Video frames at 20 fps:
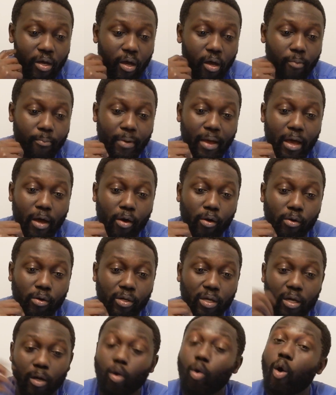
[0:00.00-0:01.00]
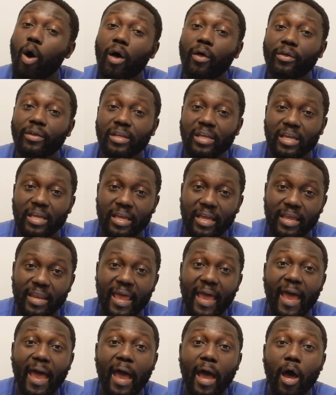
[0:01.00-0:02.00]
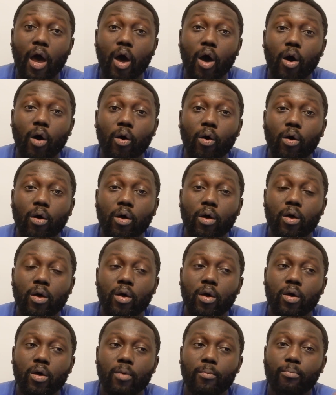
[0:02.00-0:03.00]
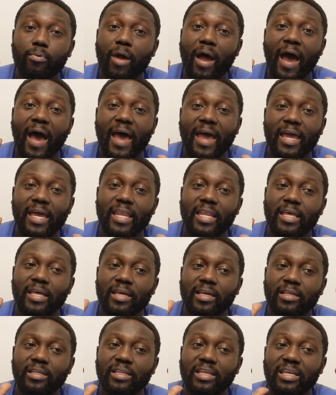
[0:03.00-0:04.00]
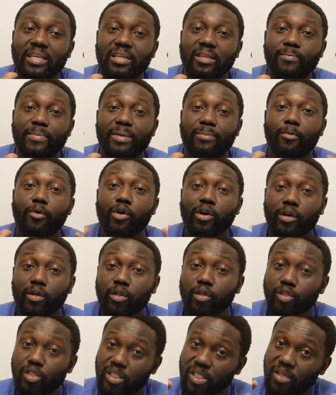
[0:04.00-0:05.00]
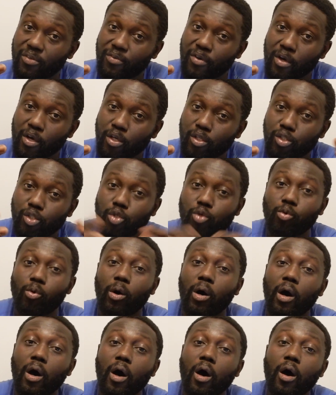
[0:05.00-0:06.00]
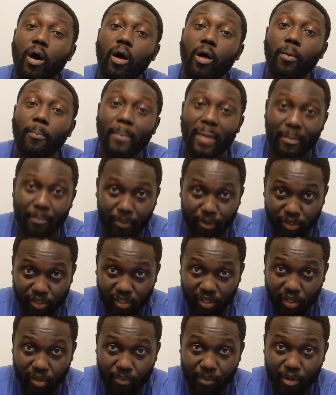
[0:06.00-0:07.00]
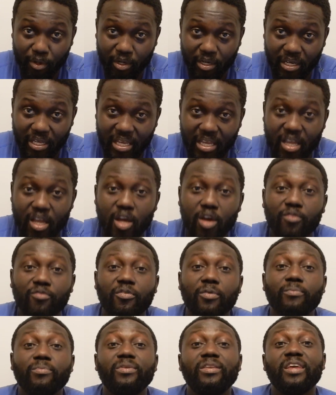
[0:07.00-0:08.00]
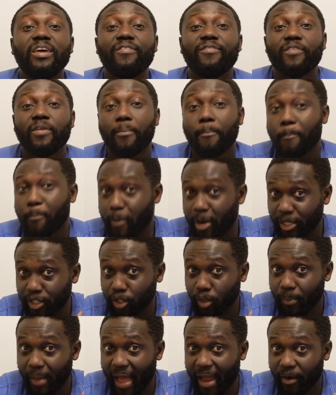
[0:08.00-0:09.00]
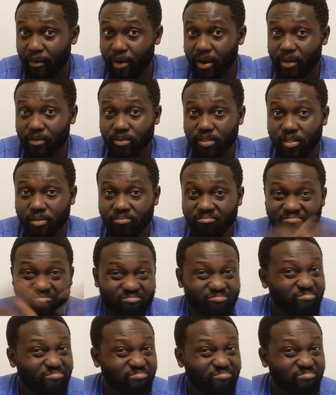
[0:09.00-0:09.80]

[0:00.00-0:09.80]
about equality and how Pride needed to be more inclusive to all members of the community from different racial backgrounds.